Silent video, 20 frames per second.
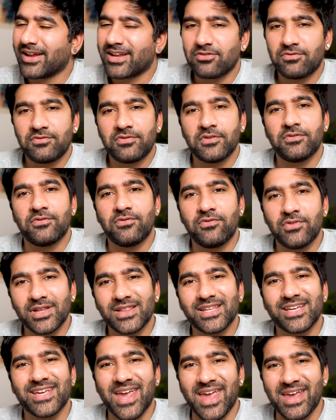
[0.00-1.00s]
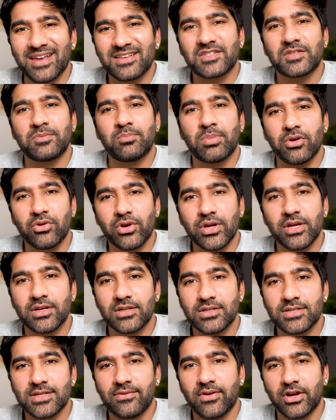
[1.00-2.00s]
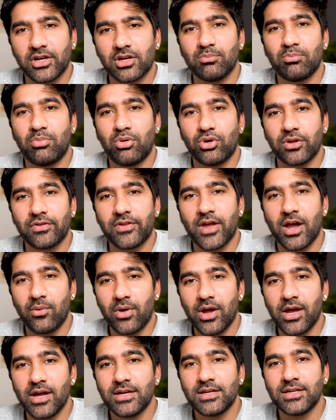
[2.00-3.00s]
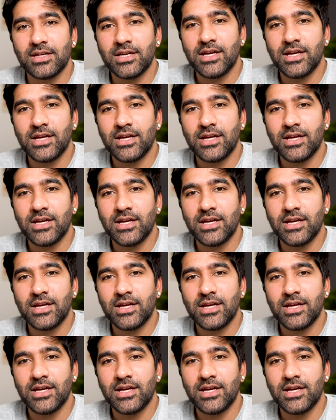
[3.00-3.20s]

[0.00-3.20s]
fulfilling experience, if I can put it that way.